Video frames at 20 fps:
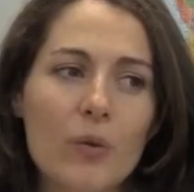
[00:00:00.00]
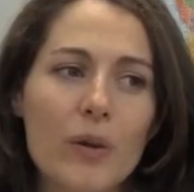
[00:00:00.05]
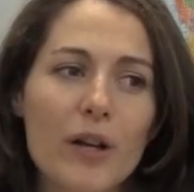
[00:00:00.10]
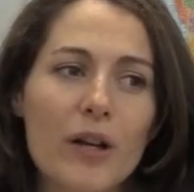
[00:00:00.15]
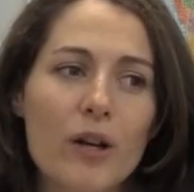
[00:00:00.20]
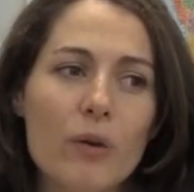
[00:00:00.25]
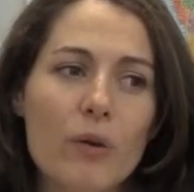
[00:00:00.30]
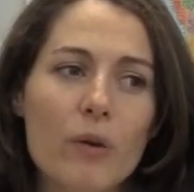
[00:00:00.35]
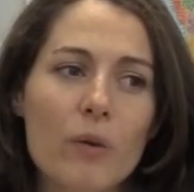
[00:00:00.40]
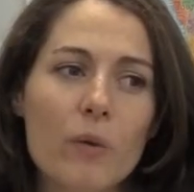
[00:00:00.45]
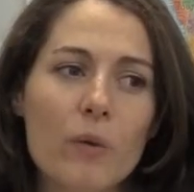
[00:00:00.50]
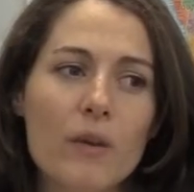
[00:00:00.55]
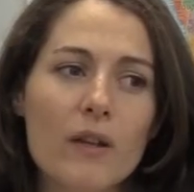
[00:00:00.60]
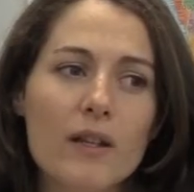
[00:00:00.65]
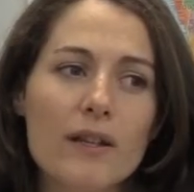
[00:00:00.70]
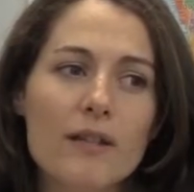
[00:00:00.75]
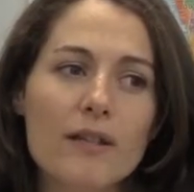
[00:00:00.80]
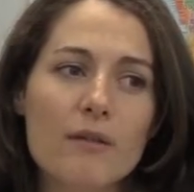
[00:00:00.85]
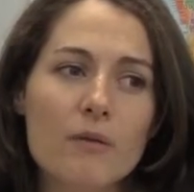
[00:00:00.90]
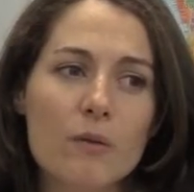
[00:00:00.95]
We go through
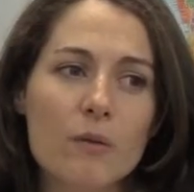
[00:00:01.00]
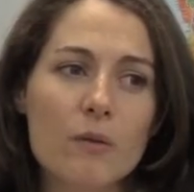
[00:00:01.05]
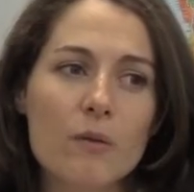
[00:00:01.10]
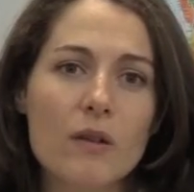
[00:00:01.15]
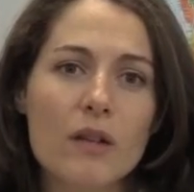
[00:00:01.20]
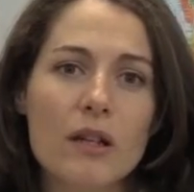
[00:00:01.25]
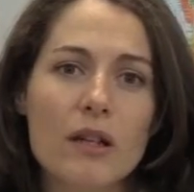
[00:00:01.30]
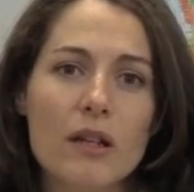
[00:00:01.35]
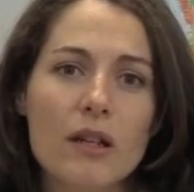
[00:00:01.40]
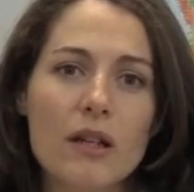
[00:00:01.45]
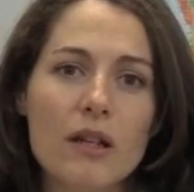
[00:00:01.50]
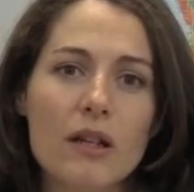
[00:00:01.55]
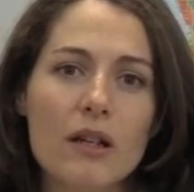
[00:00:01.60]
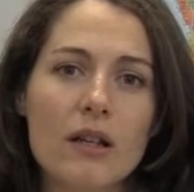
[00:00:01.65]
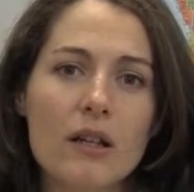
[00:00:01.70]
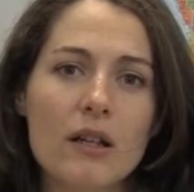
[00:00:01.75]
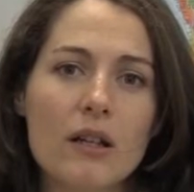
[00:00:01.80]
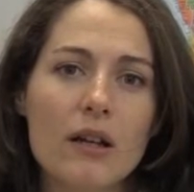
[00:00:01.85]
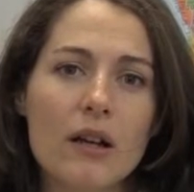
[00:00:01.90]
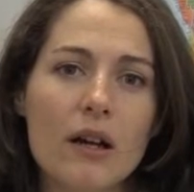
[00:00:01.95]
this through
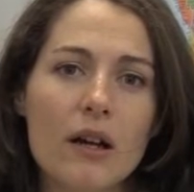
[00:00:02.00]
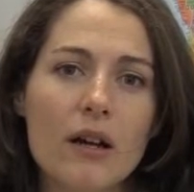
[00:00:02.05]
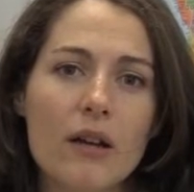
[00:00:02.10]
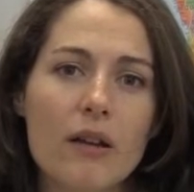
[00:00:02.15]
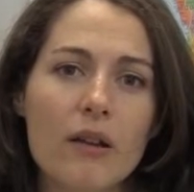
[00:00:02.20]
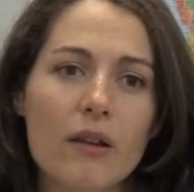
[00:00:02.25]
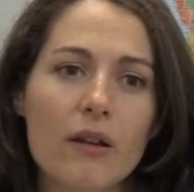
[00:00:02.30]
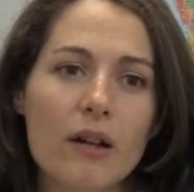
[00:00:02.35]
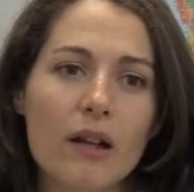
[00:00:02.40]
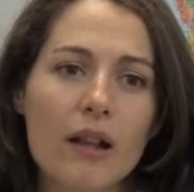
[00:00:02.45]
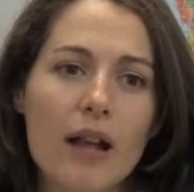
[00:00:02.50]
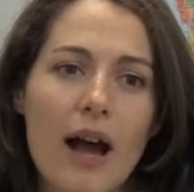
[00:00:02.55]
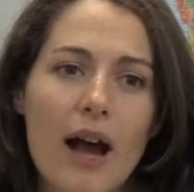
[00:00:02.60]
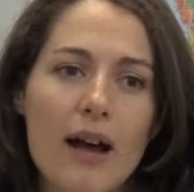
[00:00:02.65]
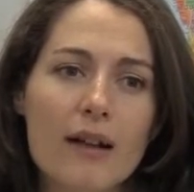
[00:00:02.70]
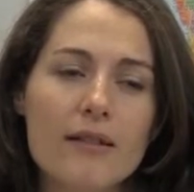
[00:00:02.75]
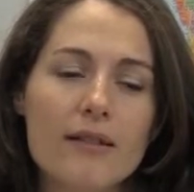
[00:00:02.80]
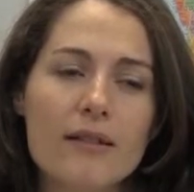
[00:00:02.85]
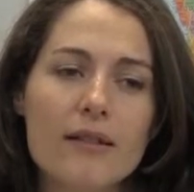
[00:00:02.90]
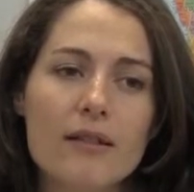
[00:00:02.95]
the
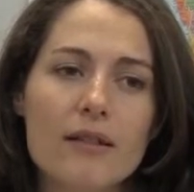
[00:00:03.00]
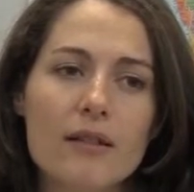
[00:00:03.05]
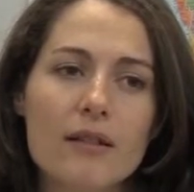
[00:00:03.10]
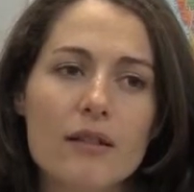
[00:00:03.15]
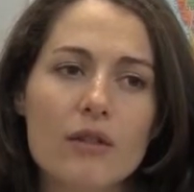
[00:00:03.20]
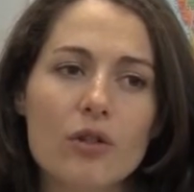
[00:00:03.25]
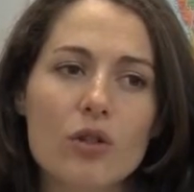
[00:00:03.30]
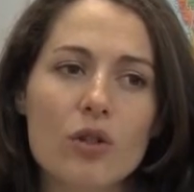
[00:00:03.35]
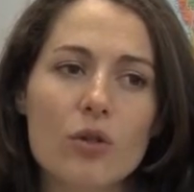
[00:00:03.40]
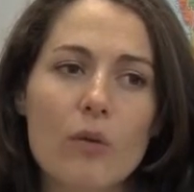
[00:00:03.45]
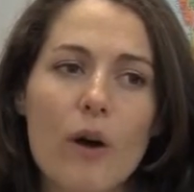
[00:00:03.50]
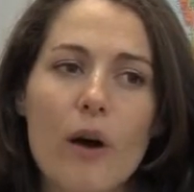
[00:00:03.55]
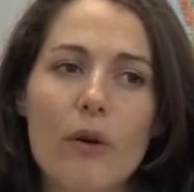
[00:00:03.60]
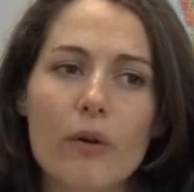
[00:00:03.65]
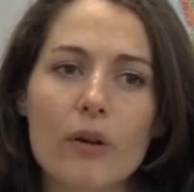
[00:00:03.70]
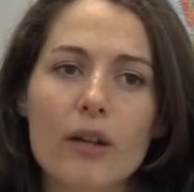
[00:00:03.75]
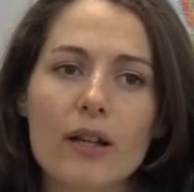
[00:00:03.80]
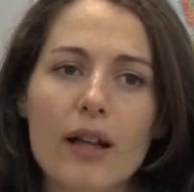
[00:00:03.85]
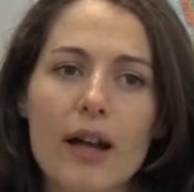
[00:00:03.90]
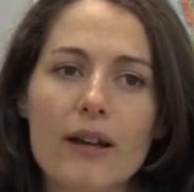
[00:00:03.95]
class, the
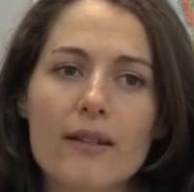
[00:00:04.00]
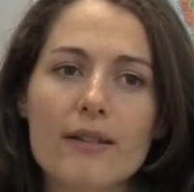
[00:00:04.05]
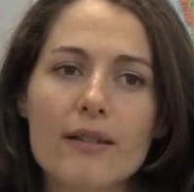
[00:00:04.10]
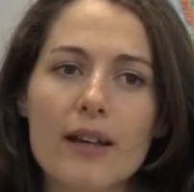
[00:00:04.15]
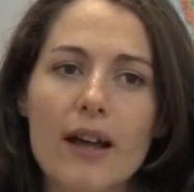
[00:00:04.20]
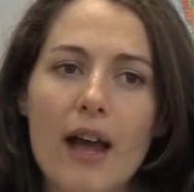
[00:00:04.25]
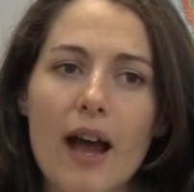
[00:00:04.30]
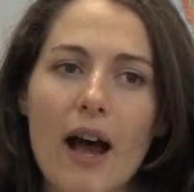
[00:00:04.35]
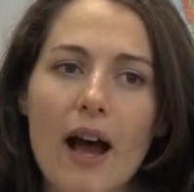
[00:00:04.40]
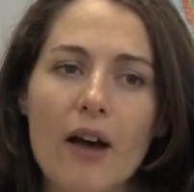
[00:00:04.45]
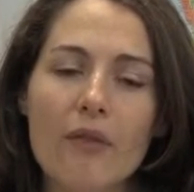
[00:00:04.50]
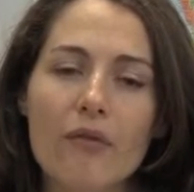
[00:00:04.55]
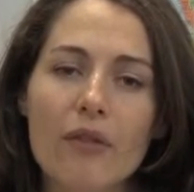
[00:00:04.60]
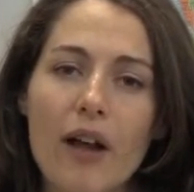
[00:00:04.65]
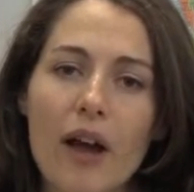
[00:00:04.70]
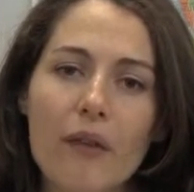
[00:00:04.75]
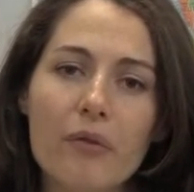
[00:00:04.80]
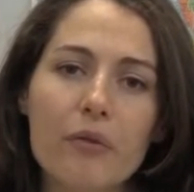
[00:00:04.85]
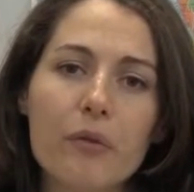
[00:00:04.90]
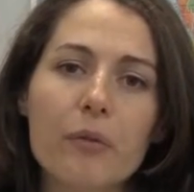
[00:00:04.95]
2-hour class they have
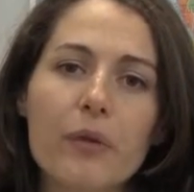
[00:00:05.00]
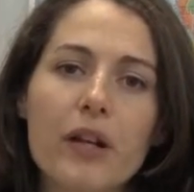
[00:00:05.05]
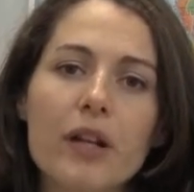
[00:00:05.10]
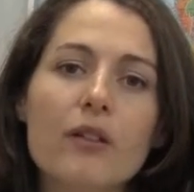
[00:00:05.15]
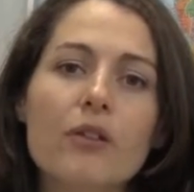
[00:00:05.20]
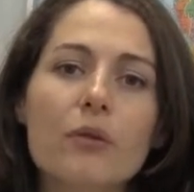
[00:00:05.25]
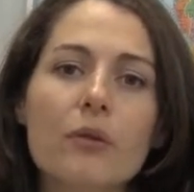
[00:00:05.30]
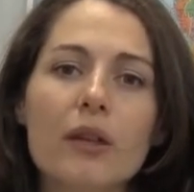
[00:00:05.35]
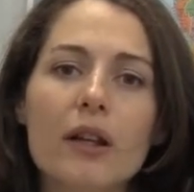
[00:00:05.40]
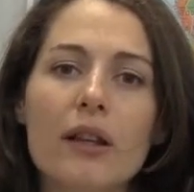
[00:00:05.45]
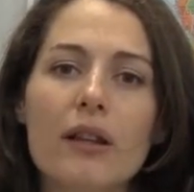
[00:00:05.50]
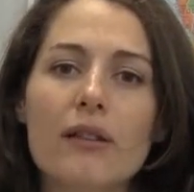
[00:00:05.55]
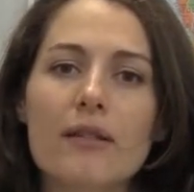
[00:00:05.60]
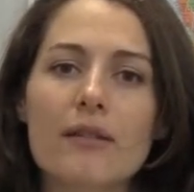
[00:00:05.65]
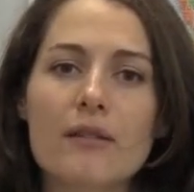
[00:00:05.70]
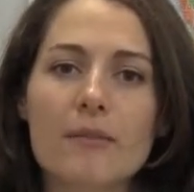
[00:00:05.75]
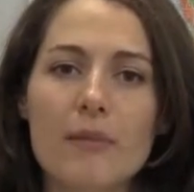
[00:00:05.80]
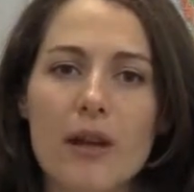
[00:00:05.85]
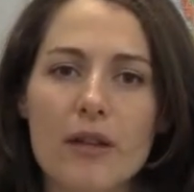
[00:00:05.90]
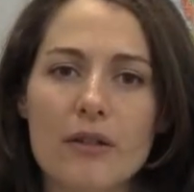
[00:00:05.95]
every week during the
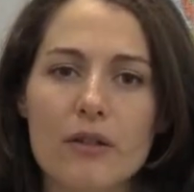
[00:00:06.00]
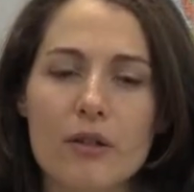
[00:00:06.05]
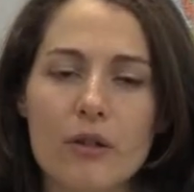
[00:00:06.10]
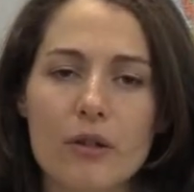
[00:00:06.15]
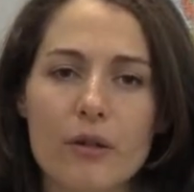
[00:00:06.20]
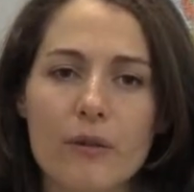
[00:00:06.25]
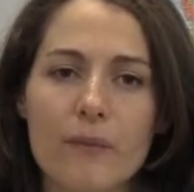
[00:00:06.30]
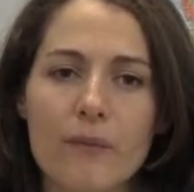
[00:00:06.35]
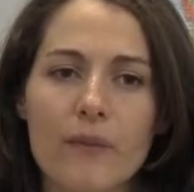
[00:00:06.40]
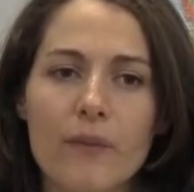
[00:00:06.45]
semester.